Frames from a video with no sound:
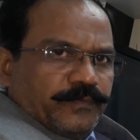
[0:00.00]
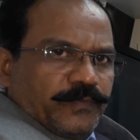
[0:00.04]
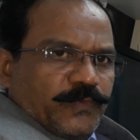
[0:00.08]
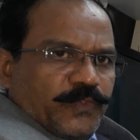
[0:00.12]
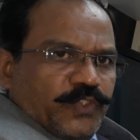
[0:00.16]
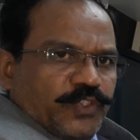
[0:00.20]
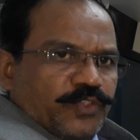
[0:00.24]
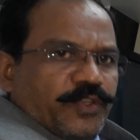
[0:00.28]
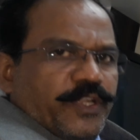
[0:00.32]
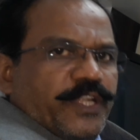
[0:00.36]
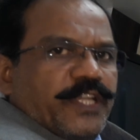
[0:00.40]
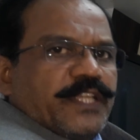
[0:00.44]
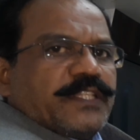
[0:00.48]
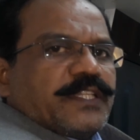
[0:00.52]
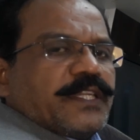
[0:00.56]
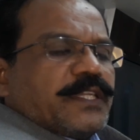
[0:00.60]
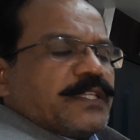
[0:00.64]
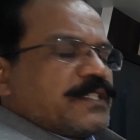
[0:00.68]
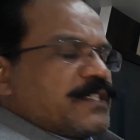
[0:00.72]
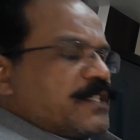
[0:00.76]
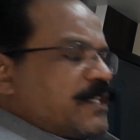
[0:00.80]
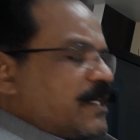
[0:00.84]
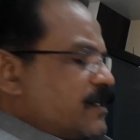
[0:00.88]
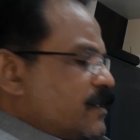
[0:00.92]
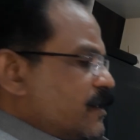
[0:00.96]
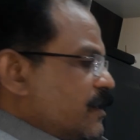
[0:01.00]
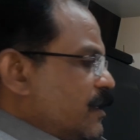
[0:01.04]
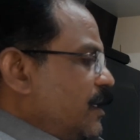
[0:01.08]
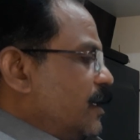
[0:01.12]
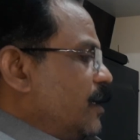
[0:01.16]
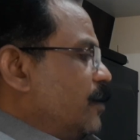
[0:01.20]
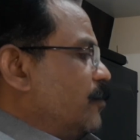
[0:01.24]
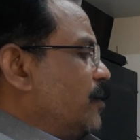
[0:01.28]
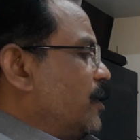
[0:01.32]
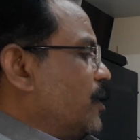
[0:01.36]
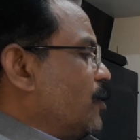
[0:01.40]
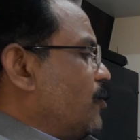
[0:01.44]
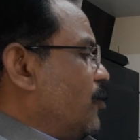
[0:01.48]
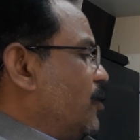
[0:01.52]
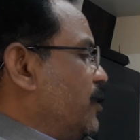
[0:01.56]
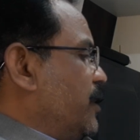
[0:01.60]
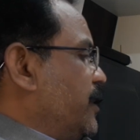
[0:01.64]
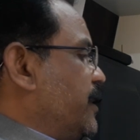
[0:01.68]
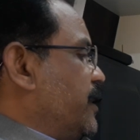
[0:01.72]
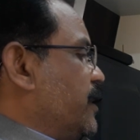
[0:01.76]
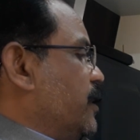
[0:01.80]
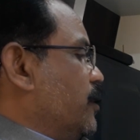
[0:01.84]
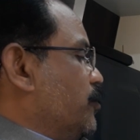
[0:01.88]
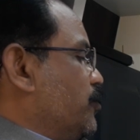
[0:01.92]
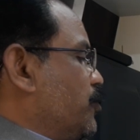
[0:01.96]
So it is a sustainable
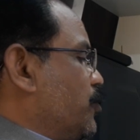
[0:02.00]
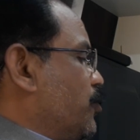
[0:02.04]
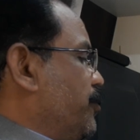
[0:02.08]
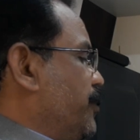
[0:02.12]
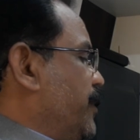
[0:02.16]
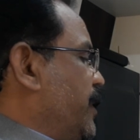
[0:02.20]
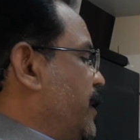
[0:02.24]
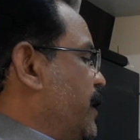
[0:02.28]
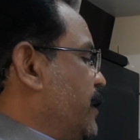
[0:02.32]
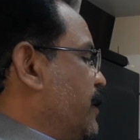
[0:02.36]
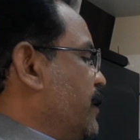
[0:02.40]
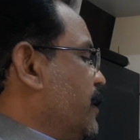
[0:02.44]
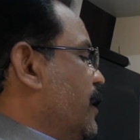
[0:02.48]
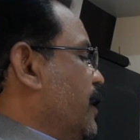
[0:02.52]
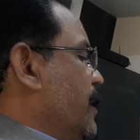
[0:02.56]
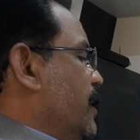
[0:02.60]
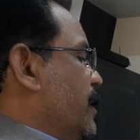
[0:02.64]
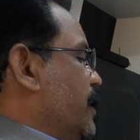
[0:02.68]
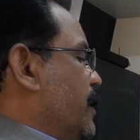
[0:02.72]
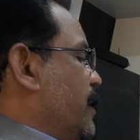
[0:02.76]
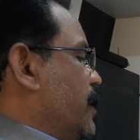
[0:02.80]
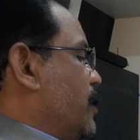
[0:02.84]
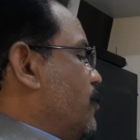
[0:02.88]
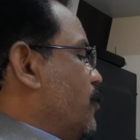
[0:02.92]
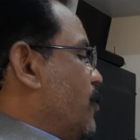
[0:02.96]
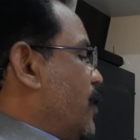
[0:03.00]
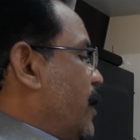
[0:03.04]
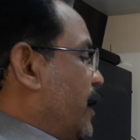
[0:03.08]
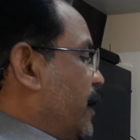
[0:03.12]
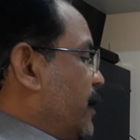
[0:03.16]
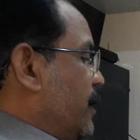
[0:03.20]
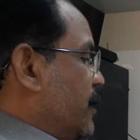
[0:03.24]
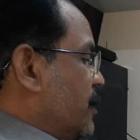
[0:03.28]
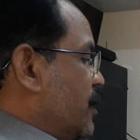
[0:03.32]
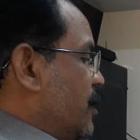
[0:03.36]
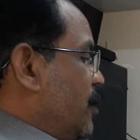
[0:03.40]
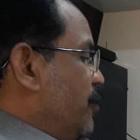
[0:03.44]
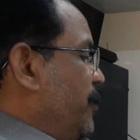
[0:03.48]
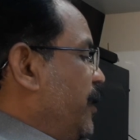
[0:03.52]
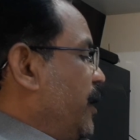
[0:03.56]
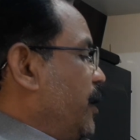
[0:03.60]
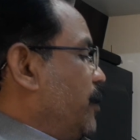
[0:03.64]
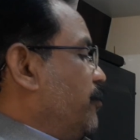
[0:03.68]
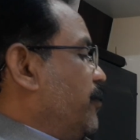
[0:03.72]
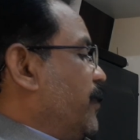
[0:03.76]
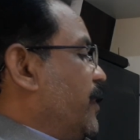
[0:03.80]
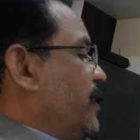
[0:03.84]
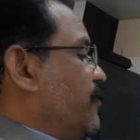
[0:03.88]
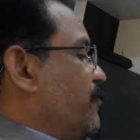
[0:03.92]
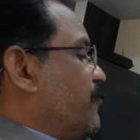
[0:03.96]
quality improvement, required
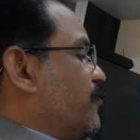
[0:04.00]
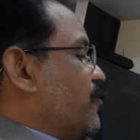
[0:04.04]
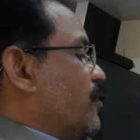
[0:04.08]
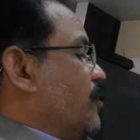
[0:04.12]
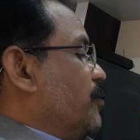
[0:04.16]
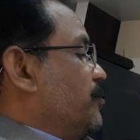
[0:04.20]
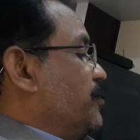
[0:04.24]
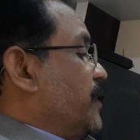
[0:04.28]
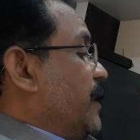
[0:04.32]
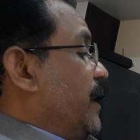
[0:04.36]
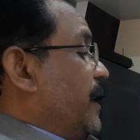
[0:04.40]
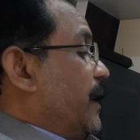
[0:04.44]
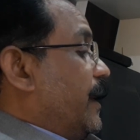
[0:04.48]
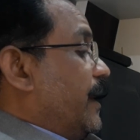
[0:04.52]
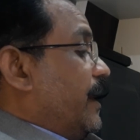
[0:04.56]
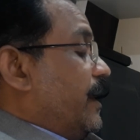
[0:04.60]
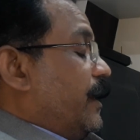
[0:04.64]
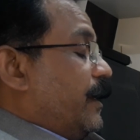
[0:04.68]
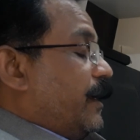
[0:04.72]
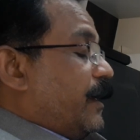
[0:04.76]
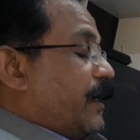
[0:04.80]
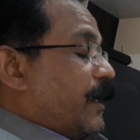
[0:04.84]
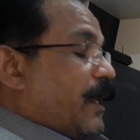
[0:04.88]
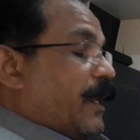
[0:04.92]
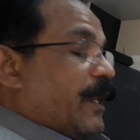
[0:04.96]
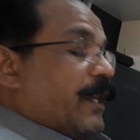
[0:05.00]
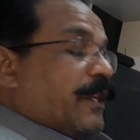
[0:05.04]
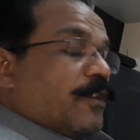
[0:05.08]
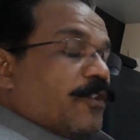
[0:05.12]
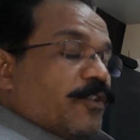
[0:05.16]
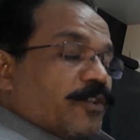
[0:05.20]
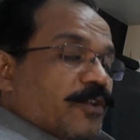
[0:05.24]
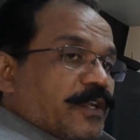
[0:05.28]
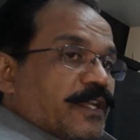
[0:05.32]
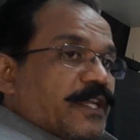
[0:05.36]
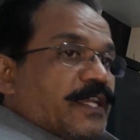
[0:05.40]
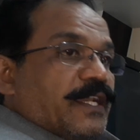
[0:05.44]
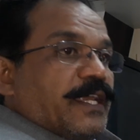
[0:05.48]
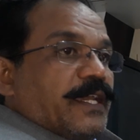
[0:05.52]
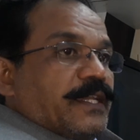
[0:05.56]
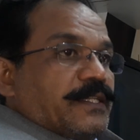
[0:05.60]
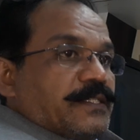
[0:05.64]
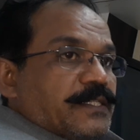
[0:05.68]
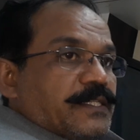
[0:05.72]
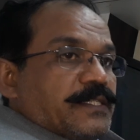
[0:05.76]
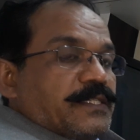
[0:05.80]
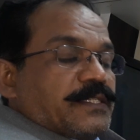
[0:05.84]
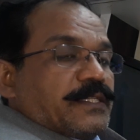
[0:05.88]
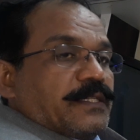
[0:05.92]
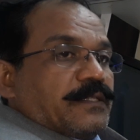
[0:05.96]
commitment from the entire
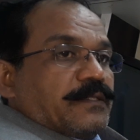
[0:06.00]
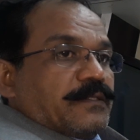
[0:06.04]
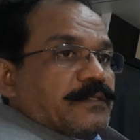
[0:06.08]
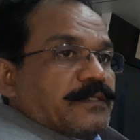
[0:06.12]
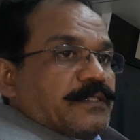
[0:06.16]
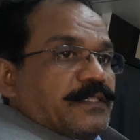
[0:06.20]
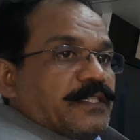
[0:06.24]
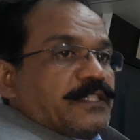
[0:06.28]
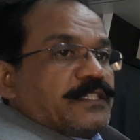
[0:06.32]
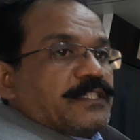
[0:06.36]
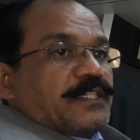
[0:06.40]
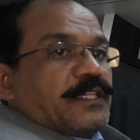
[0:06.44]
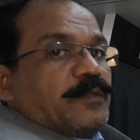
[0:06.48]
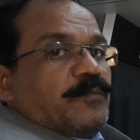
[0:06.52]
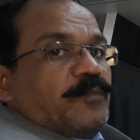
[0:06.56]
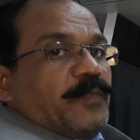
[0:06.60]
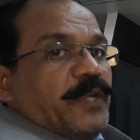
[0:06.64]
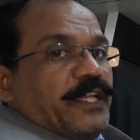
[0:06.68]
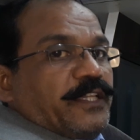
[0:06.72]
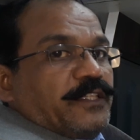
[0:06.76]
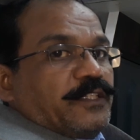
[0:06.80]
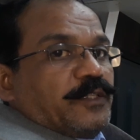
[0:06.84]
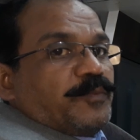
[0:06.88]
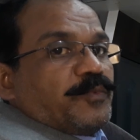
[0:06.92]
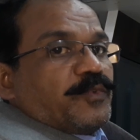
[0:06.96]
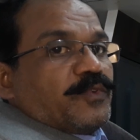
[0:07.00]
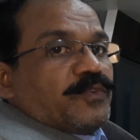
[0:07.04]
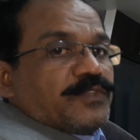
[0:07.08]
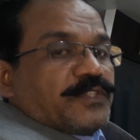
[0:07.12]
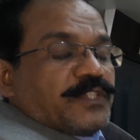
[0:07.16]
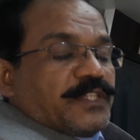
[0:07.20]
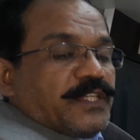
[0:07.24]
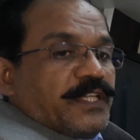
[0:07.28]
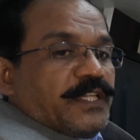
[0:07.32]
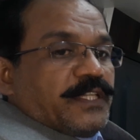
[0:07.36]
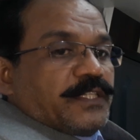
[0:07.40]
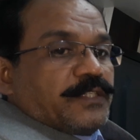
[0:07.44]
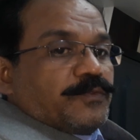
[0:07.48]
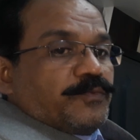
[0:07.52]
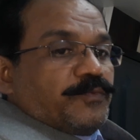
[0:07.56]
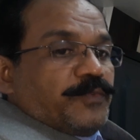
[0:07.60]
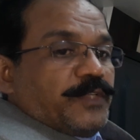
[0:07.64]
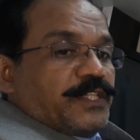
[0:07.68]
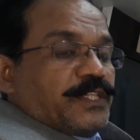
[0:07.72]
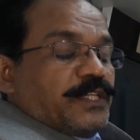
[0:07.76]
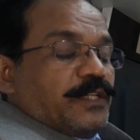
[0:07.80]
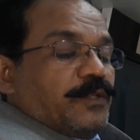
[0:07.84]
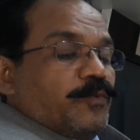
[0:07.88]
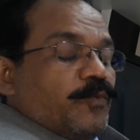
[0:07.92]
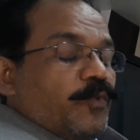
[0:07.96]
organization. Six Sigma is a process
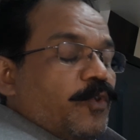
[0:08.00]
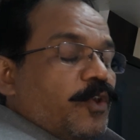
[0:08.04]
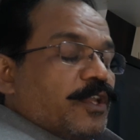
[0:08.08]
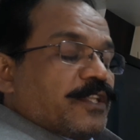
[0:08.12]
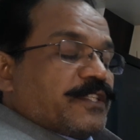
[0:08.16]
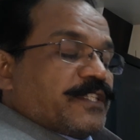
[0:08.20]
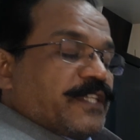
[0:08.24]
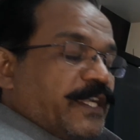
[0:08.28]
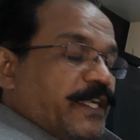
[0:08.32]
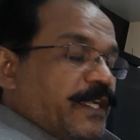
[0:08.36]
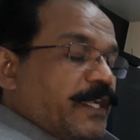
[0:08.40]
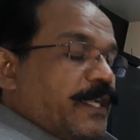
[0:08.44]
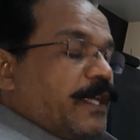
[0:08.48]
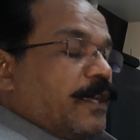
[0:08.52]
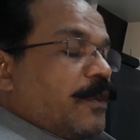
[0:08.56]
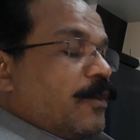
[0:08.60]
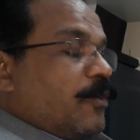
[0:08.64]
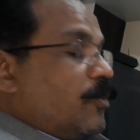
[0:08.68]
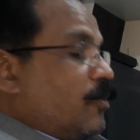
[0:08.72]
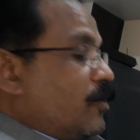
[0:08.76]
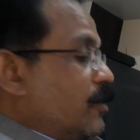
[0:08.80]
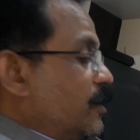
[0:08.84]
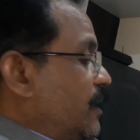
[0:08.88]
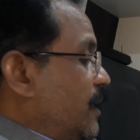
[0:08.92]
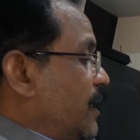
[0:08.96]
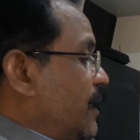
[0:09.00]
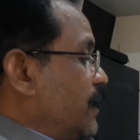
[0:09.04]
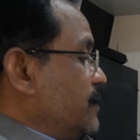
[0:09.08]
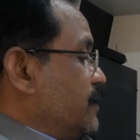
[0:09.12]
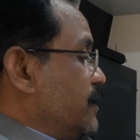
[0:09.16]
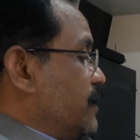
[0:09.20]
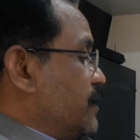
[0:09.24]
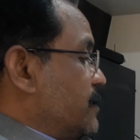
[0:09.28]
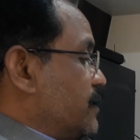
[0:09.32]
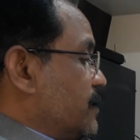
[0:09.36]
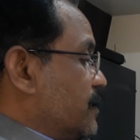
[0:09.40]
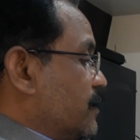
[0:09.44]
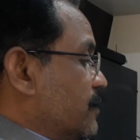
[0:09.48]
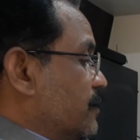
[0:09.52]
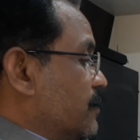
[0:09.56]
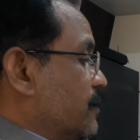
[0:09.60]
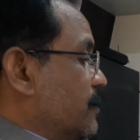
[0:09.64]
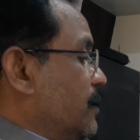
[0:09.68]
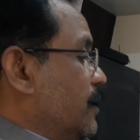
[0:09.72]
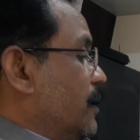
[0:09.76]
which involves entire organization,